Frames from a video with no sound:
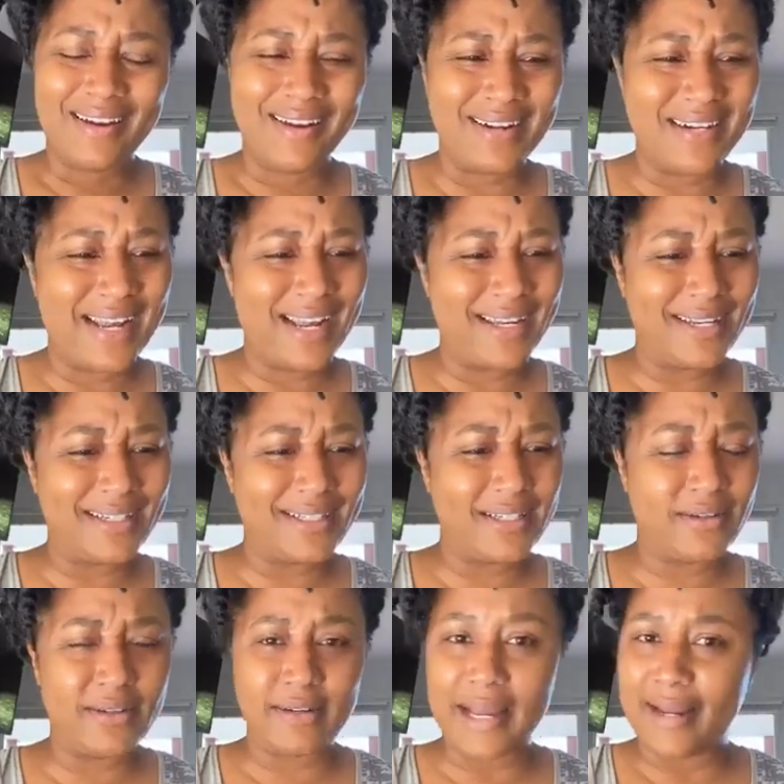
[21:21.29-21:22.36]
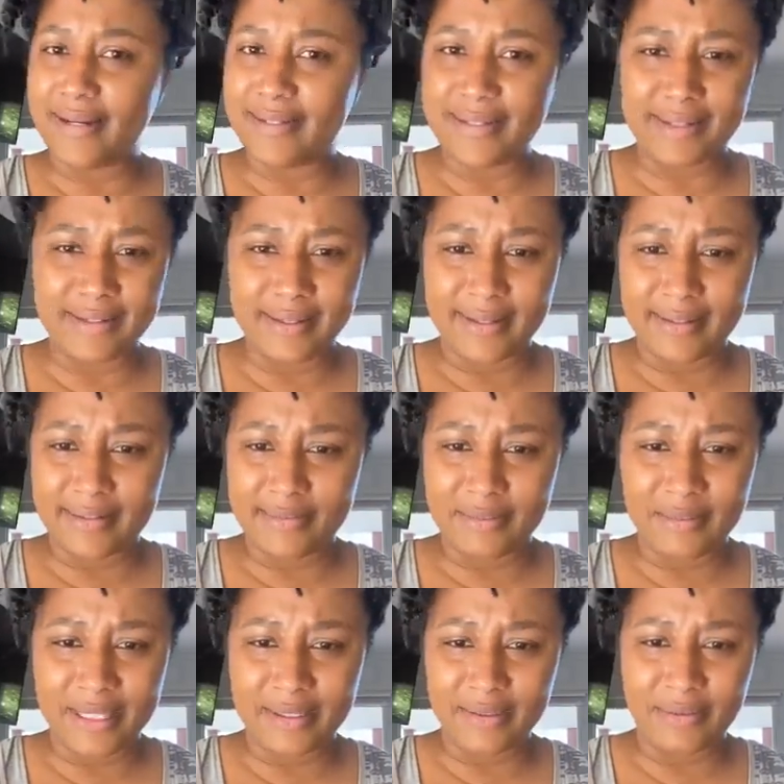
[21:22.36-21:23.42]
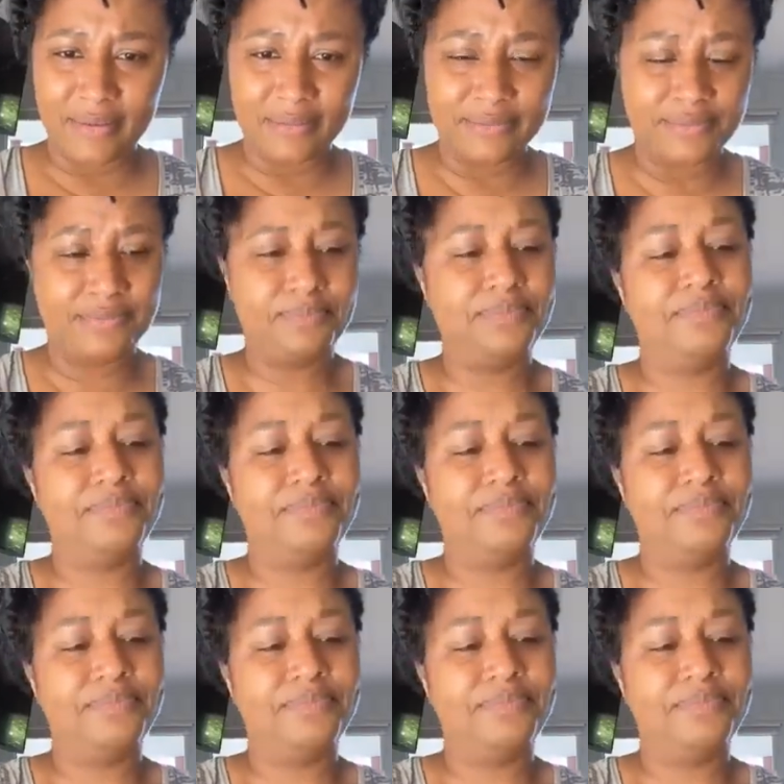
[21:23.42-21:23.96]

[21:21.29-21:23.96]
Kardashian, I didn't say nothing about no.